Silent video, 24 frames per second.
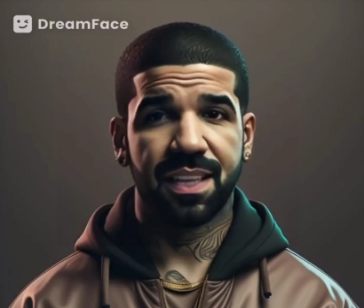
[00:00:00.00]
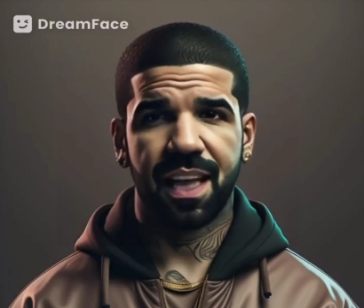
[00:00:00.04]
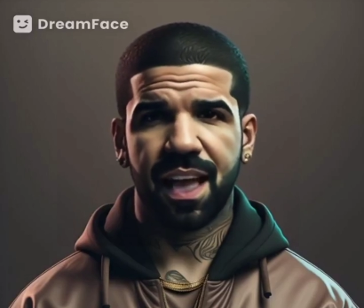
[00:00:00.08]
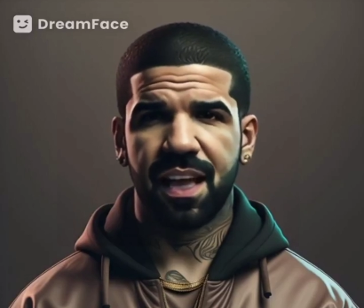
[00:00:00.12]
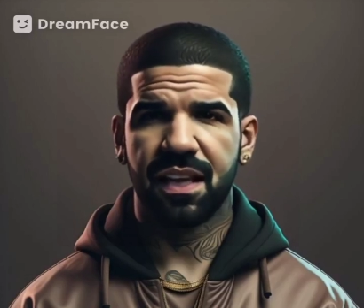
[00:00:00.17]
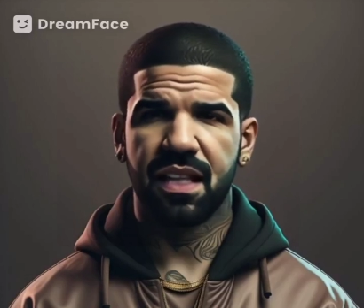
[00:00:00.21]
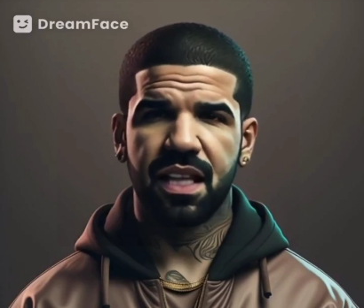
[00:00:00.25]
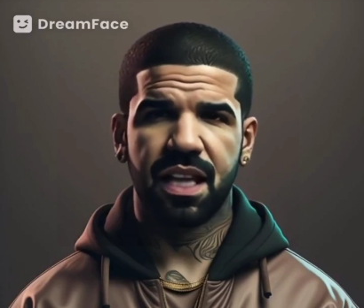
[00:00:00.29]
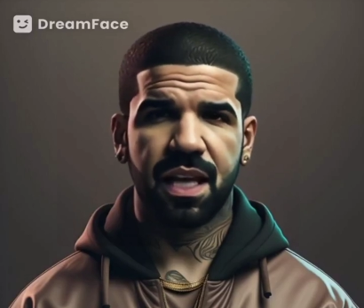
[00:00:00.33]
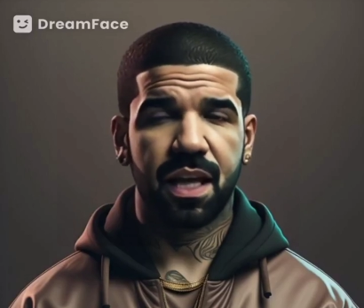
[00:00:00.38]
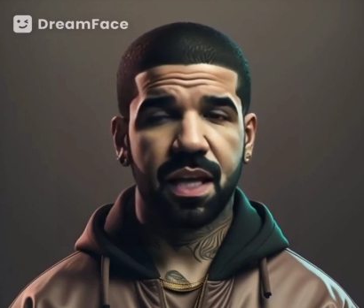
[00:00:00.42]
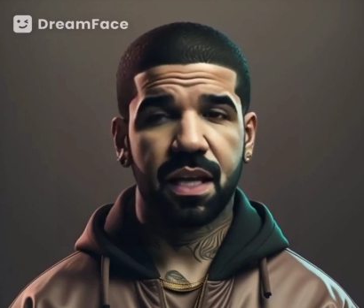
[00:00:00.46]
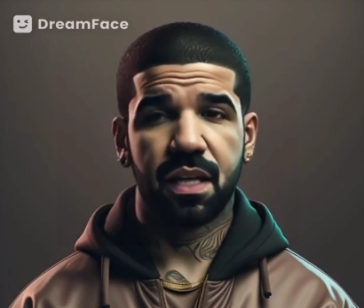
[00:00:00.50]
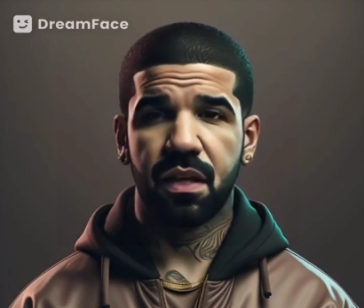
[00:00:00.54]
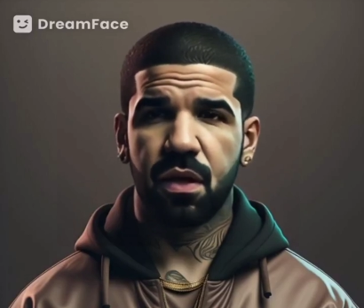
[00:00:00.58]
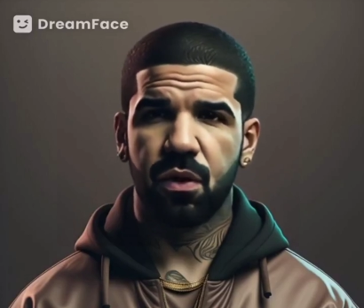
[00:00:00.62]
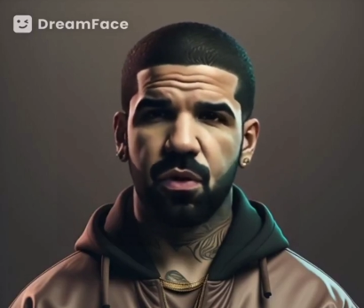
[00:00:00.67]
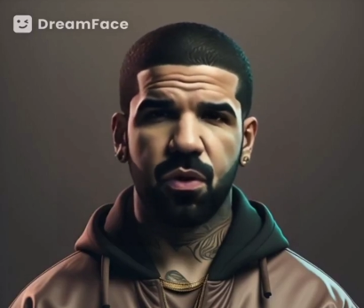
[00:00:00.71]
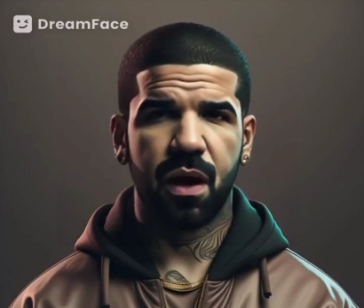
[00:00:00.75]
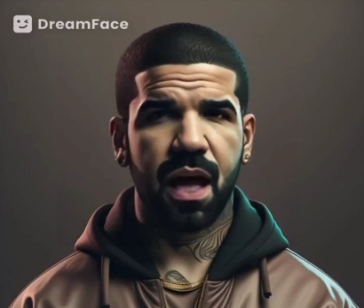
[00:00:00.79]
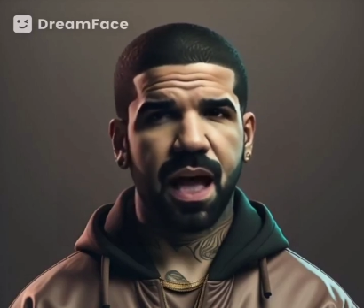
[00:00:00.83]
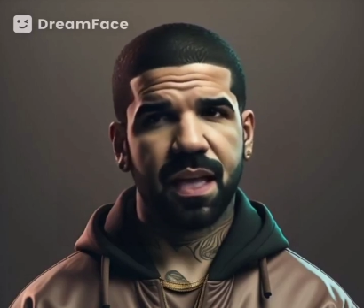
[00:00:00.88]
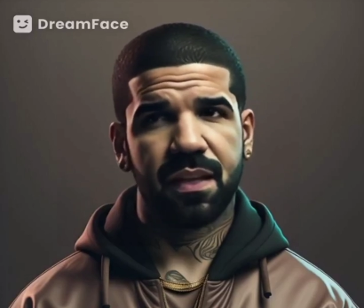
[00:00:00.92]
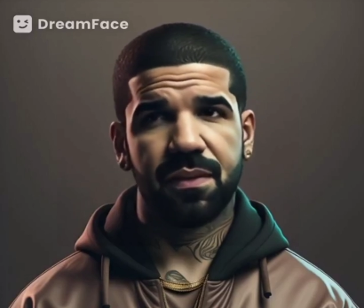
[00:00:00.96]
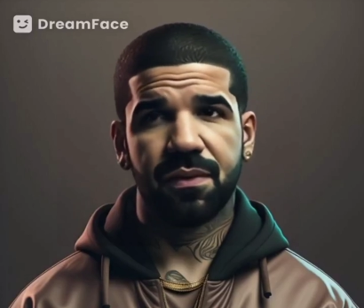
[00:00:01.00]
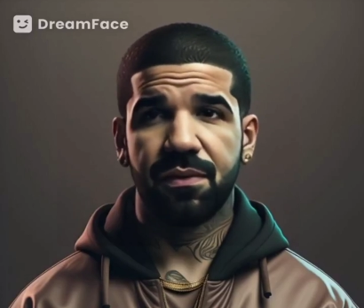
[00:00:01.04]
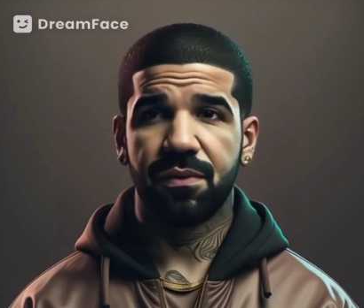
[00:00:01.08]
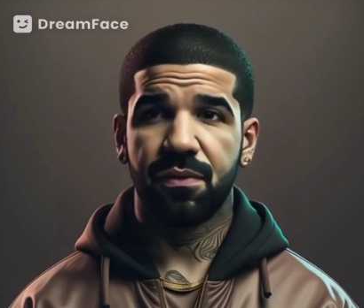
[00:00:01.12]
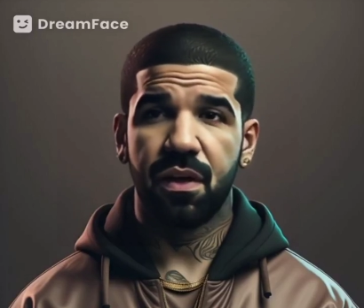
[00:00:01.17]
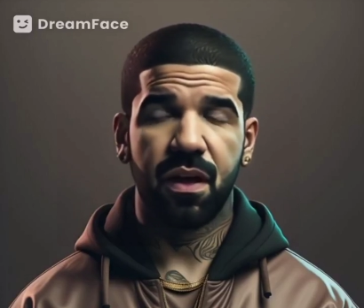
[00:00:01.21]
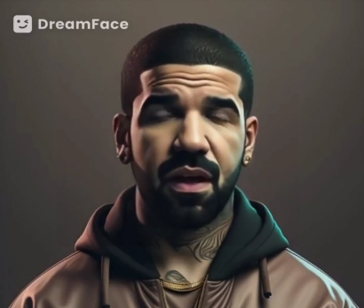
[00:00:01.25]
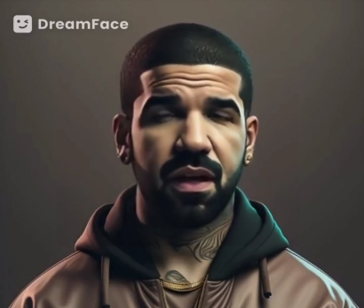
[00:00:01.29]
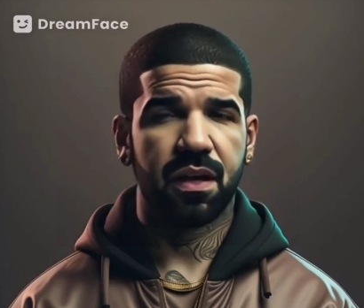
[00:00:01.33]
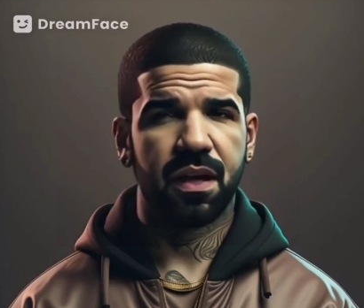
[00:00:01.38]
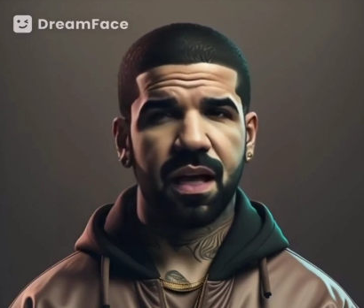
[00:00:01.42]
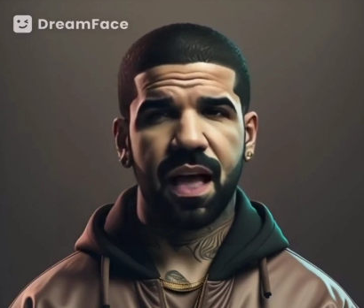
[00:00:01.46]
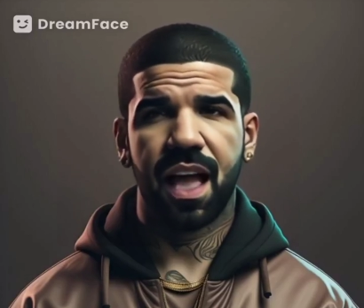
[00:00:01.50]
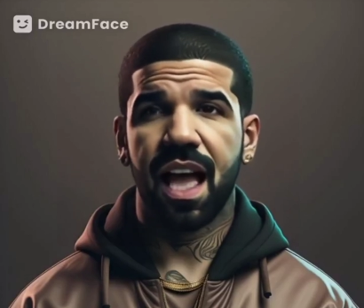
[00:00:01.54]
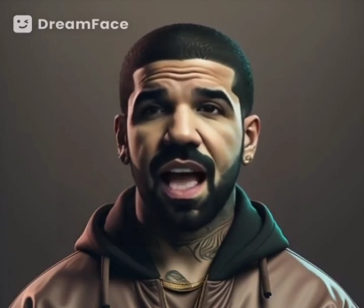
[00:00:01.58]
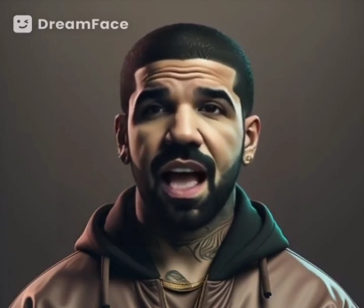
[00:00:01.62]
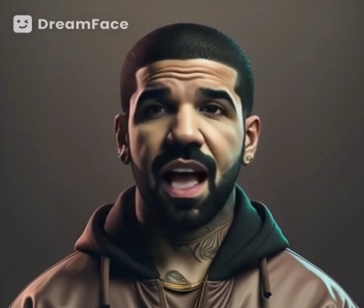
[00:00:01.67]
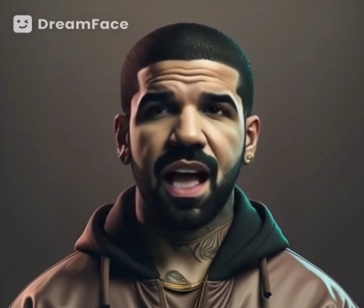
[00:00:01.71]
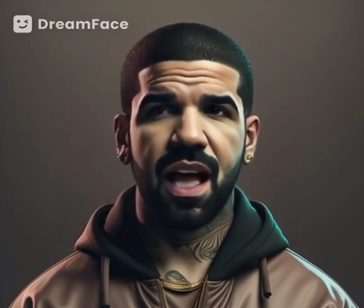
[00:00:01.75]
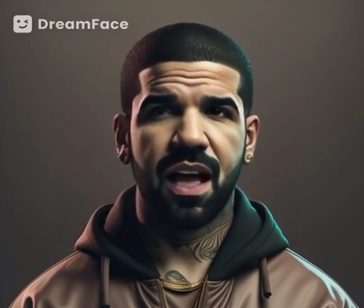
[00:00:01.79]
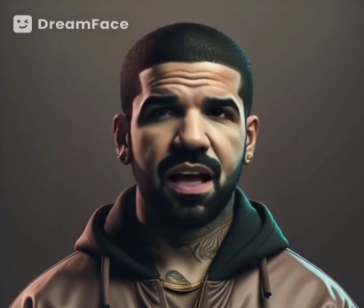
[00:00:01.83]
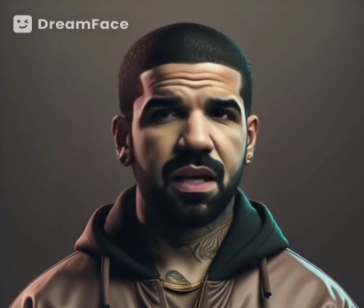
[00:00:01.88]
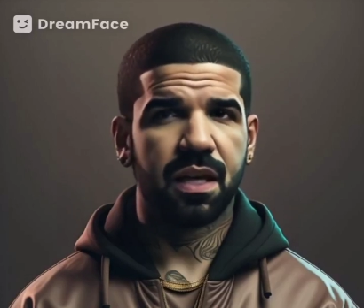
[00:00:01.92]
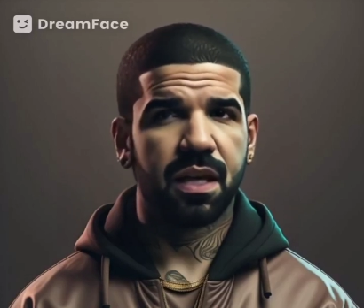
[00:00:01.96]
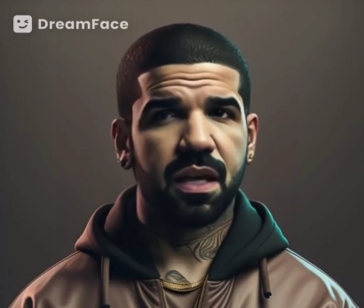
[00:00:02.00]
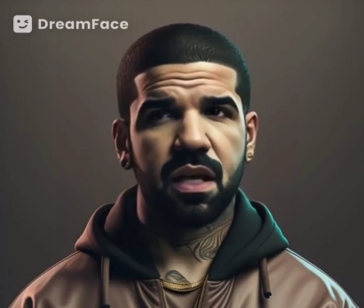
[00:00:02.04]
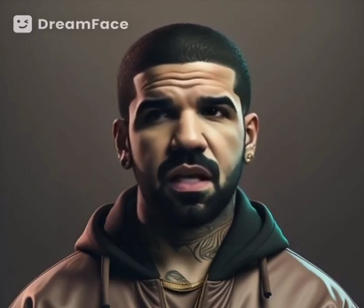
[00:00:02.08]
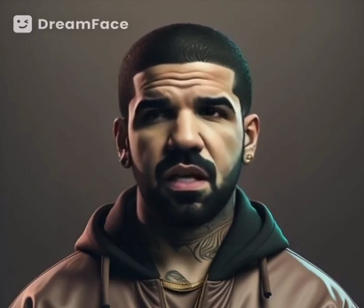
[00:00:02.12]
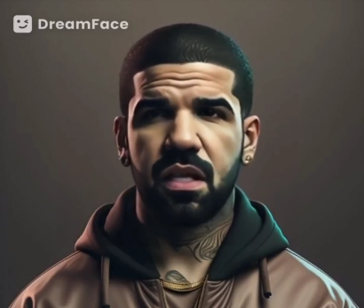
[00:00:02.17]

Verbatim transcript: Take Care, Nothing Was the Same,